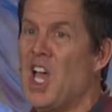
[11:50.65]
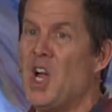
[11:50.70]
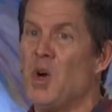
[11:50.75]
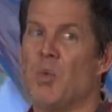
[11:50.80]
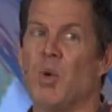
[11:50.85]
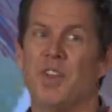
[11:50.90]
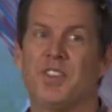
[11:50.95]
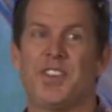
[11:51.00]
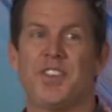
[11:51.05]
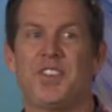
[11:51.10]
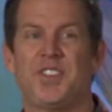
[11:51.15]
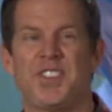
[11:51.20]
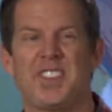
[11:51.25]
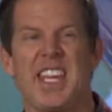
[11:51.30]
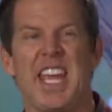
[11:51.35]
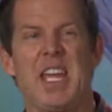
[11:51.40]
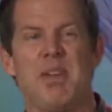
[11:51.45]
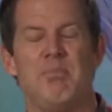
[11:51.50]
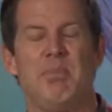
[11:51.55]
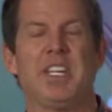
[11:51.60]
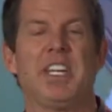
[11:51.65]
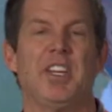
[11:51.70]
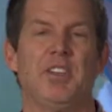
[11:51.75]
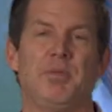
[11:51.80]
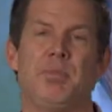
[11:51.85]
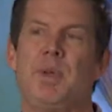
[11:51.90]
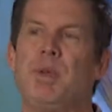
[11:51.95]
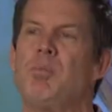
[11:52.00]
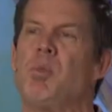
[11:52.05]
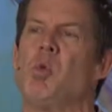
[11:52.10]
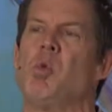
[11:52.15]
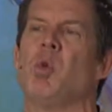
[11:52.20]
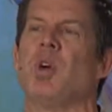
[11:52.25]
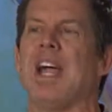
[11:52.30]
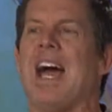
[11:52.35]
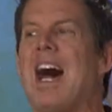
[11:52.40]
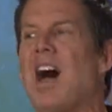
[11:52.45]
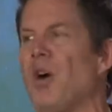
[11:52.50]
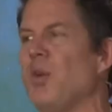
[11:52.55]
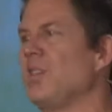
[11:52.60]
was escape because people were
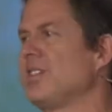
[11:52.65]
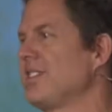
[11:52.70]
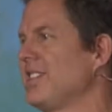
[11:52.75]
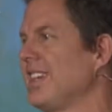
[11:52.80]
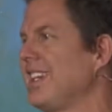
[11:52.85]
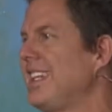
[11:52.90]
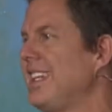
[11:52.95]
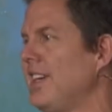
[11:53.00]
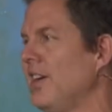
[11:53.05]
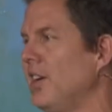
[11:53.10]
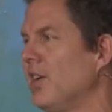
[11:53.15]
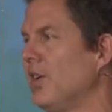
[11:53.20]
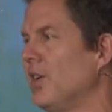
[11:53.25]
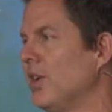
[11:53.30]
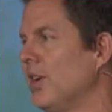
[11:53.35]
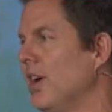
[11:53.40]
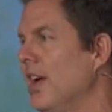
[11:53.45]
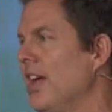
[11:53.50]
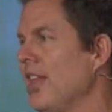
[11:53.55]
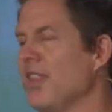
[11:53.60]
out to kill